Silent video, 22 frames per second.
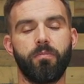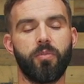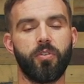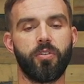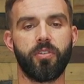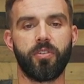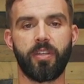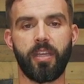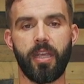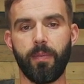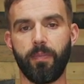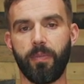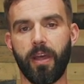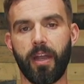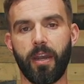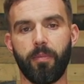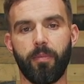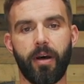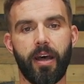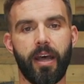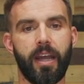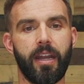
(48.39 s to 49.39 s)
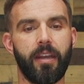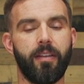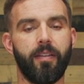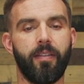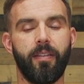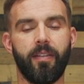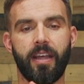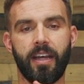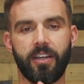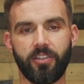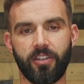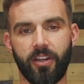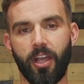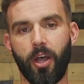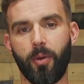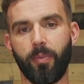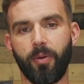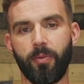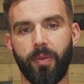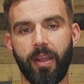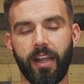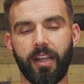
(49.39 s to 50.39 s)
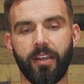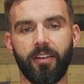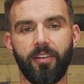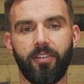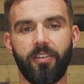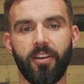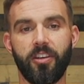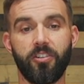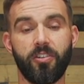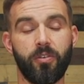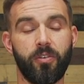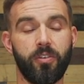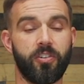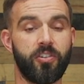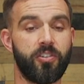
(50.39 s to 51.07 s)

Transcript: So just keep that in mind. That should help you make a decision.